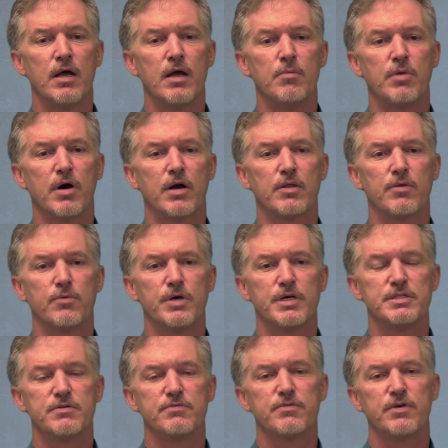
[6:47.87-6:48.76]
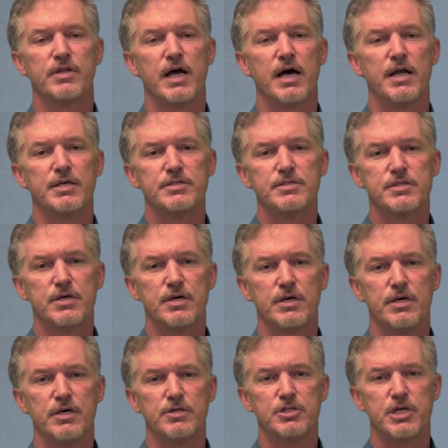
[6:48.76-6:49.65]
And part of the reason for that is
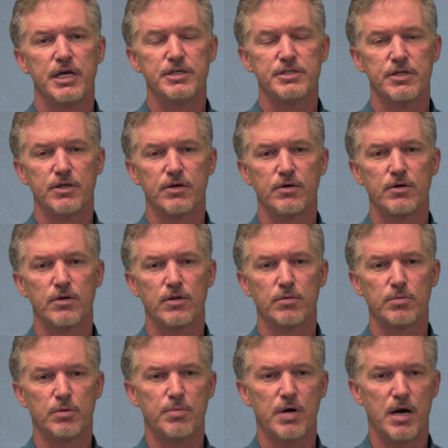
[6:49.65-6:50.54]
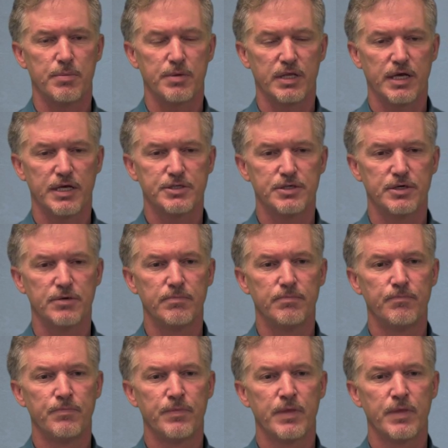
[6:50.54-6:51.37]
the change in the global population.